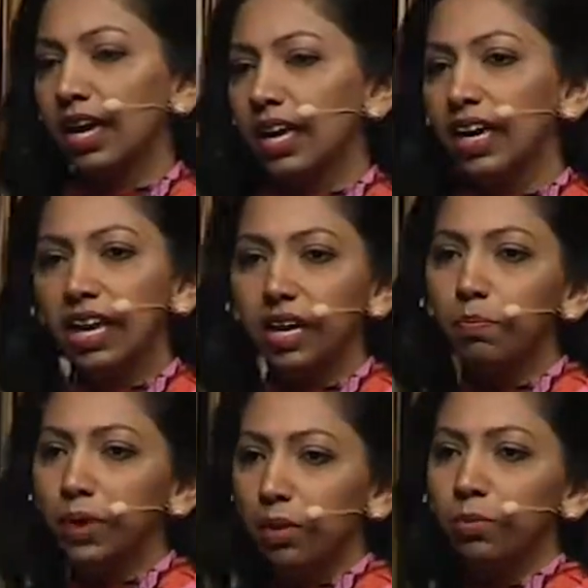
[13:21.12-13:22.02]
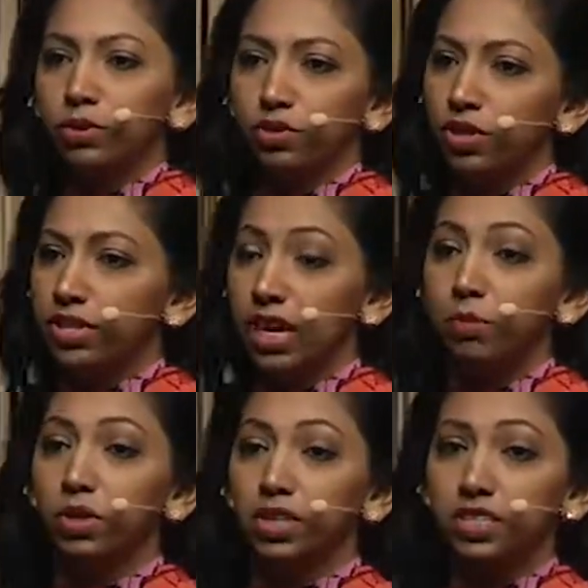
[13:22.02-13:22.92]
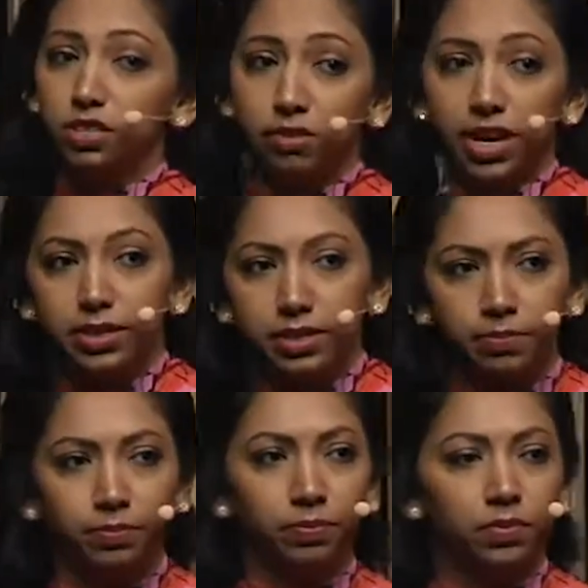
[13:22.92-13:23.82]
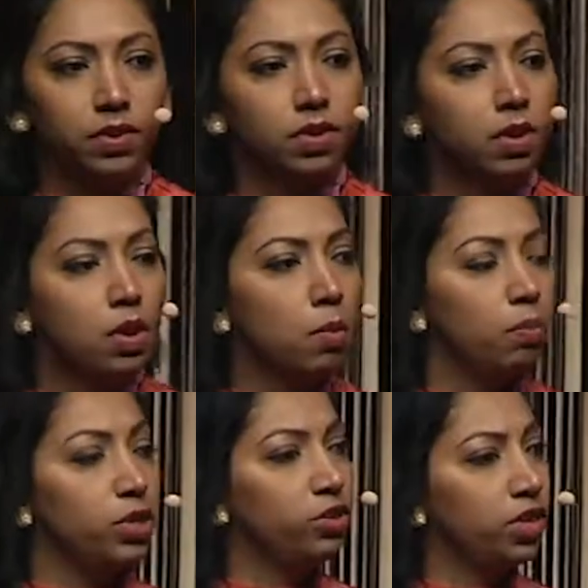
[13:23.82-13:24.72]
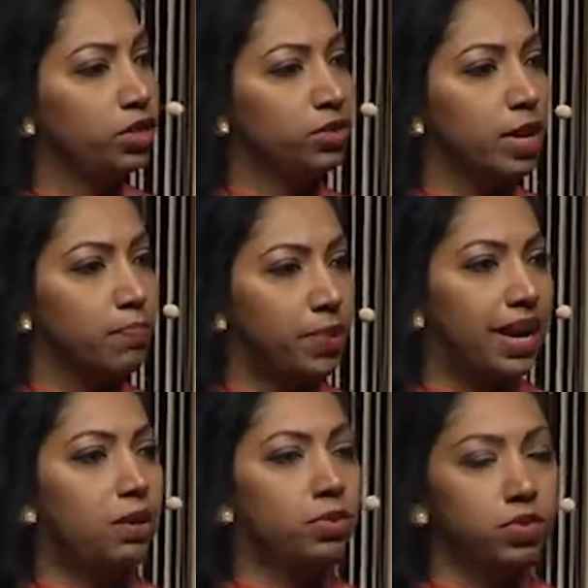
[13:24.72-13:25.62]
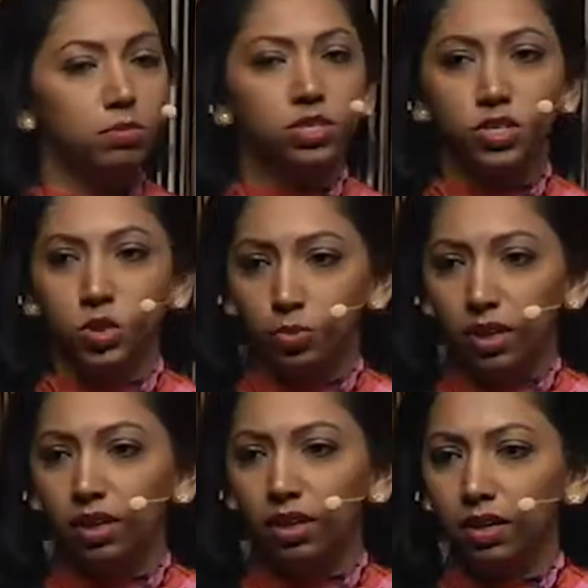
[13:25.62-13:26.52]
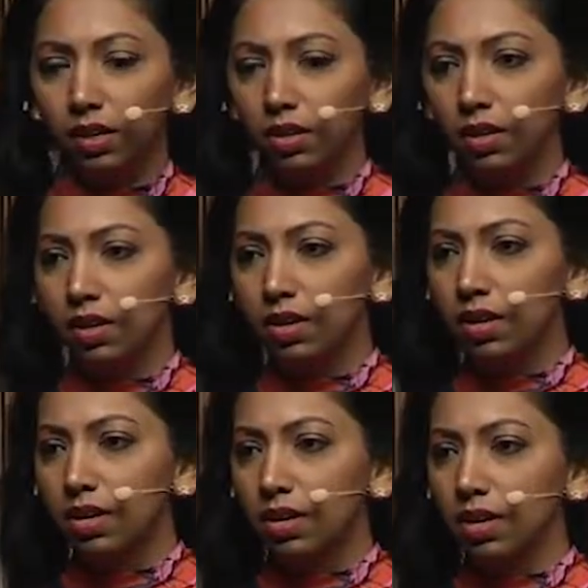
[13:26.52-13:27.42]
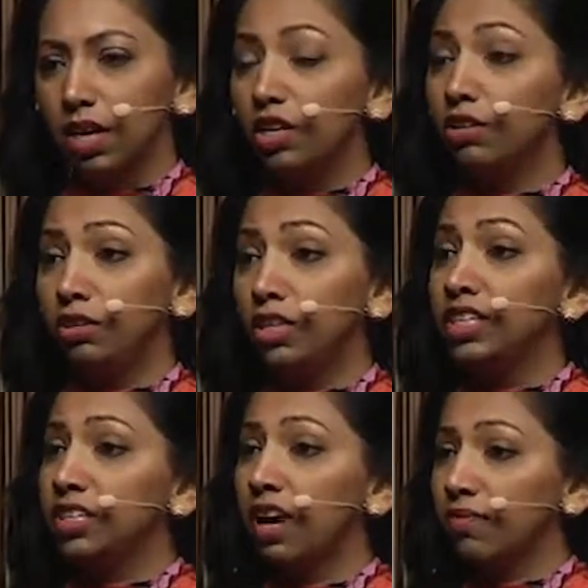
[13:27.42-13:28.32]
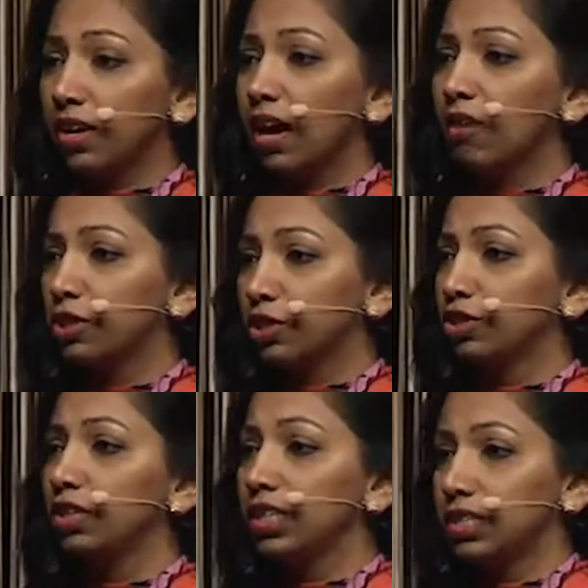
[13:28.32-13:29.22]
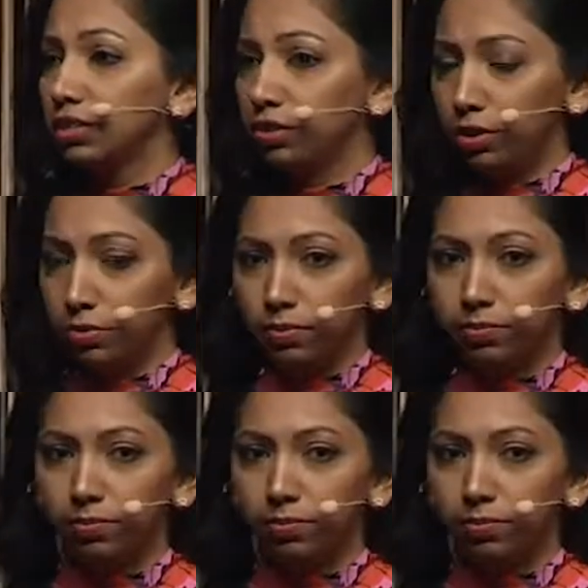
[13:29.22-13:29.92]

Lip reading: Getting people to the table is great, but you need to empower them to speak, and you need to have the courage to listen to them.